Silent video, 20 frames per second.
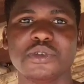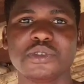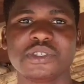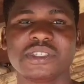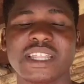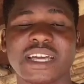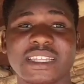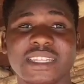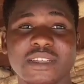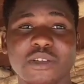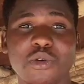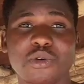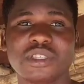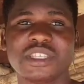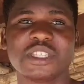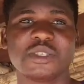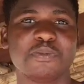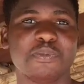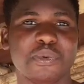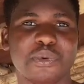that the goat
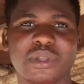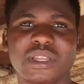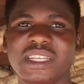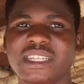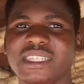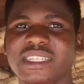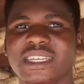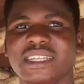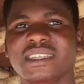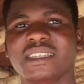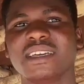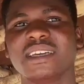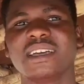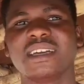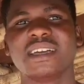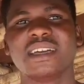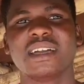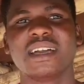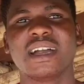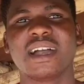is bullying them,
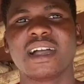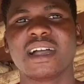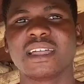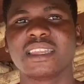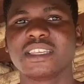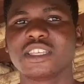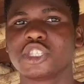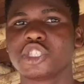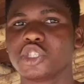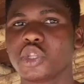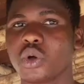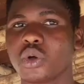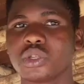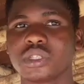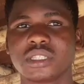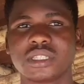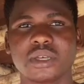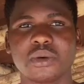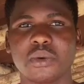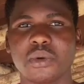and it's
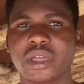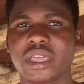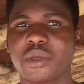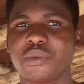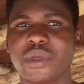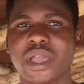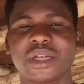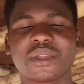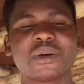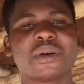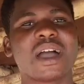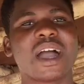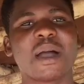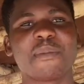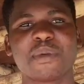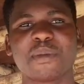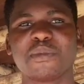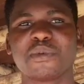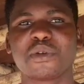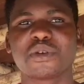not okay. We are not
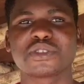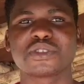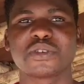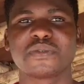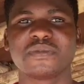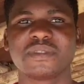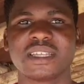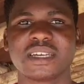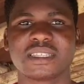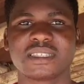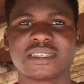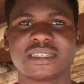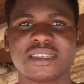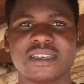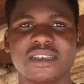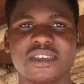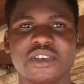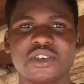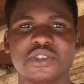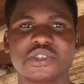happy because of that.
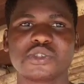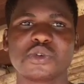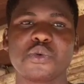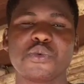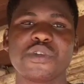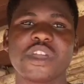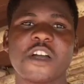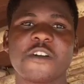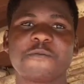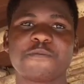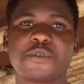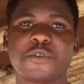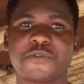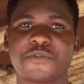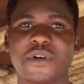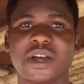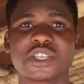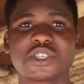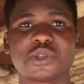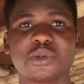So we have
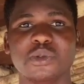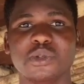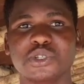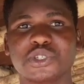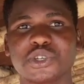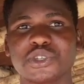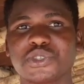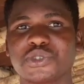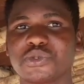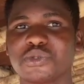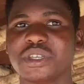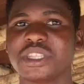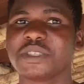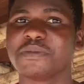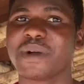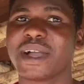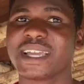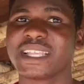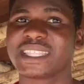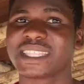preferred solution to it
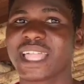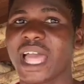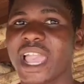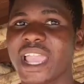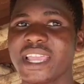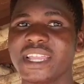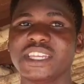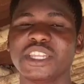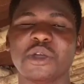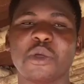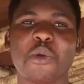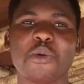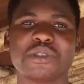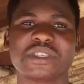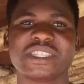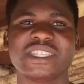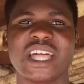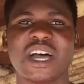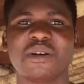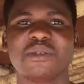by tying the
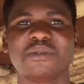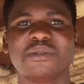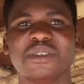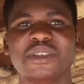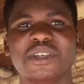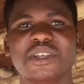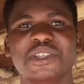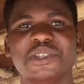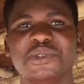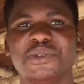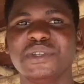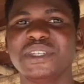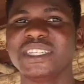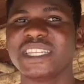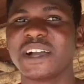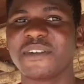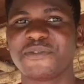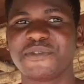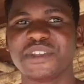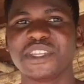goat down during
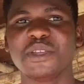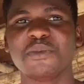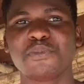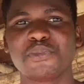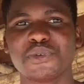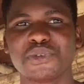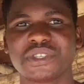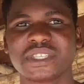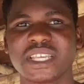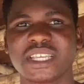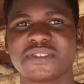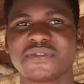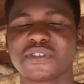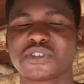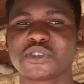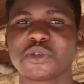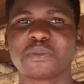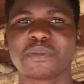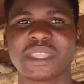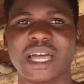their feeding process for
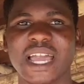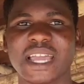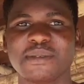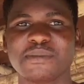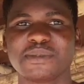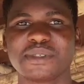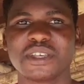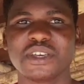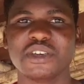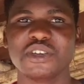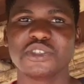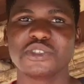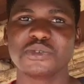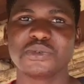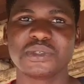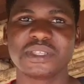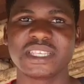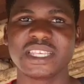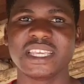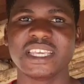some times,
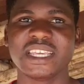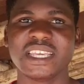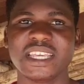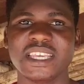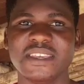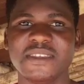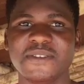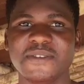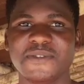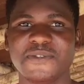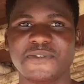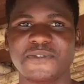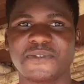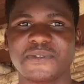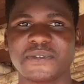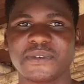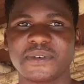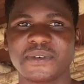to see if